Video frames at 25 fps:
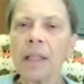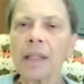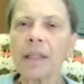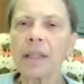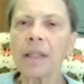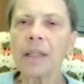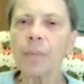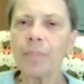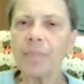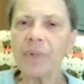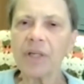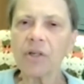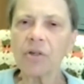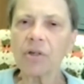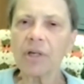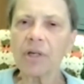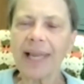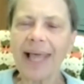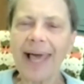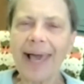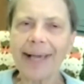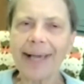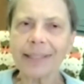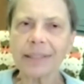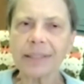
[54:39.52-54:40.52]
The
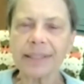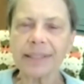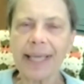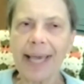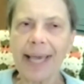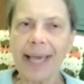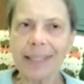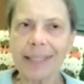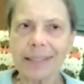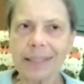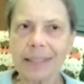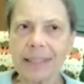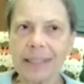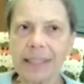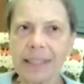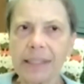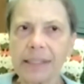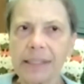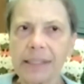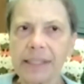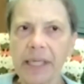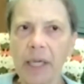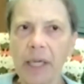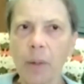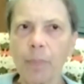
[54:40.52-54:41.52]
Miralax, as an
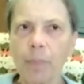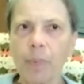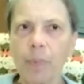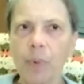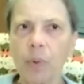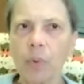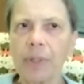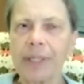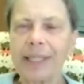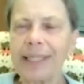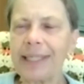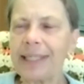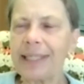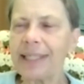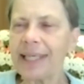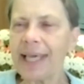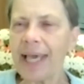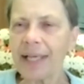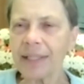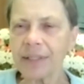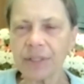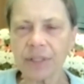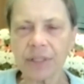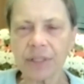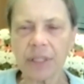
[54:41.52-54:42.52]
example,
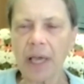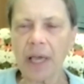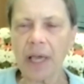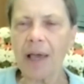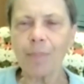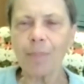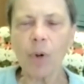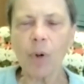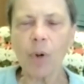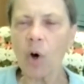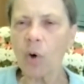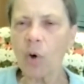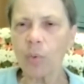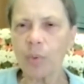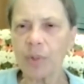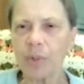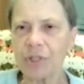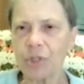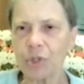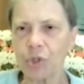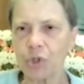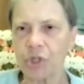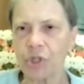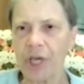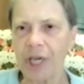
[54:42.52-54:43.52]
yes, I'm
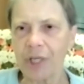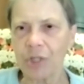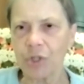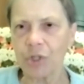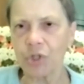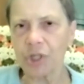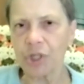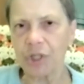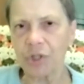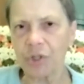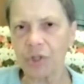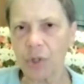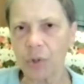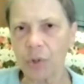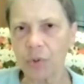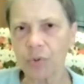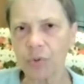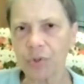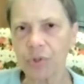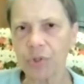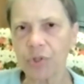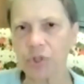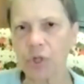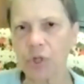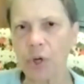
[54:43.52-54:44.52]
always changing
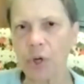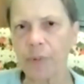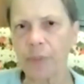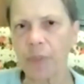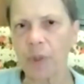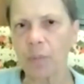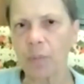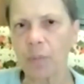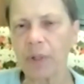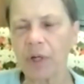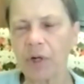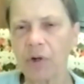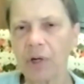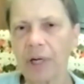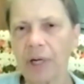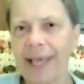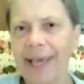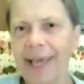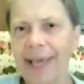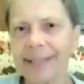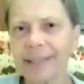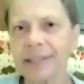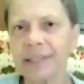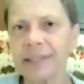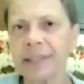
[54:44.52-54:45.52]
doses on the
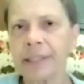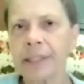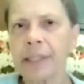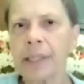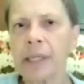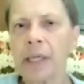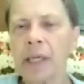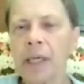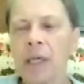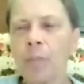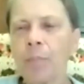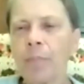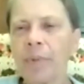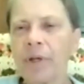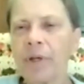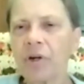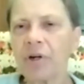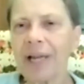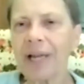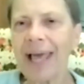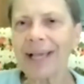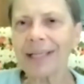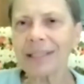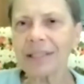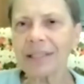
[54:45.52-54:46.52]
Miralax.
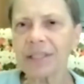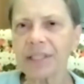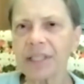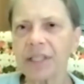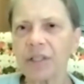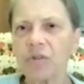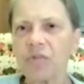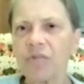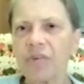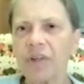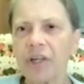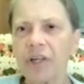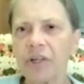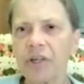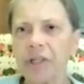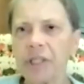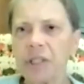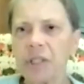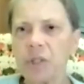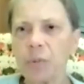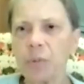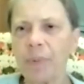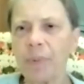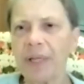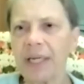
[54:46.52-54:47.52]
Miralax can vary
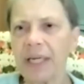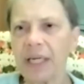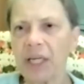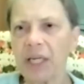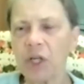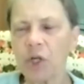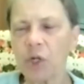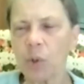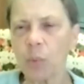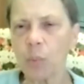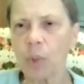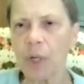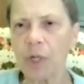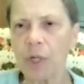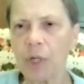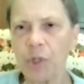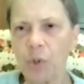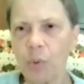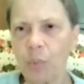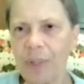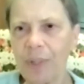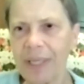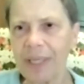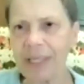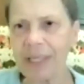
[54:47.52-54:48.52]
depending on what
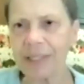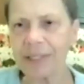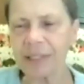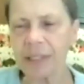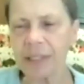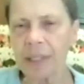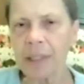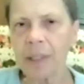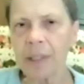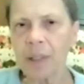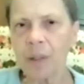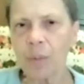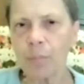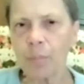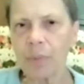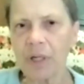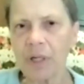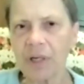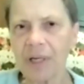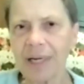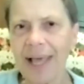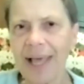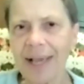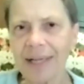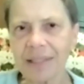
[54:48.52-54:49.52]
you eat.
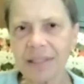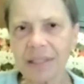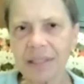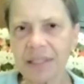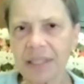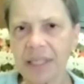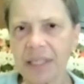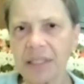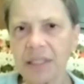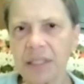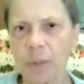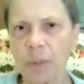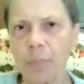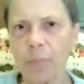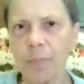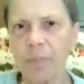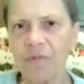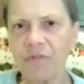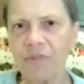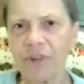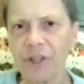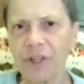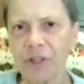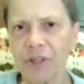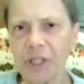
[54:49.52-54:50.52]
Miralax can
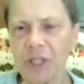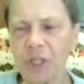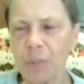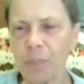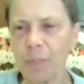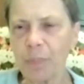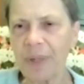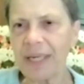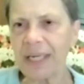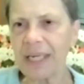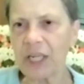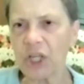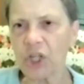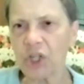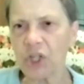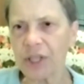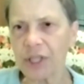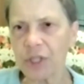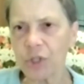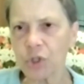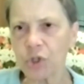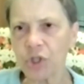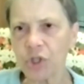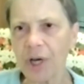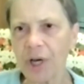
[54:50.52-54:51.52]
vary depending on
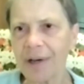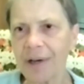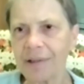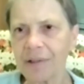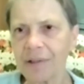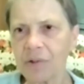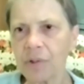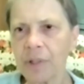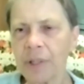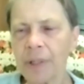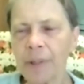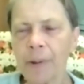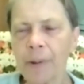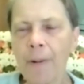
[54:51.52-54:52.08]
the child.